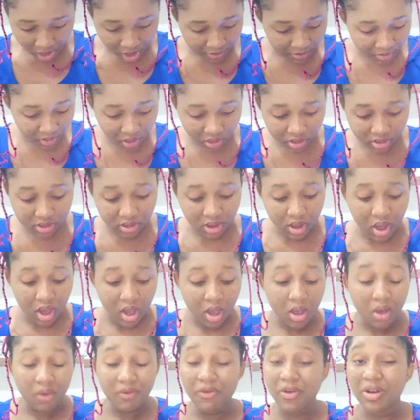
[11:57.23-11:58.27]
because
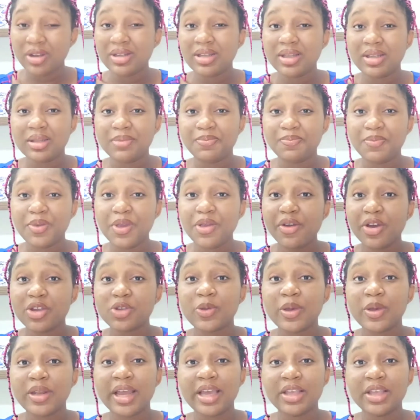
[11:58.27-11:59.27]
for the periods when I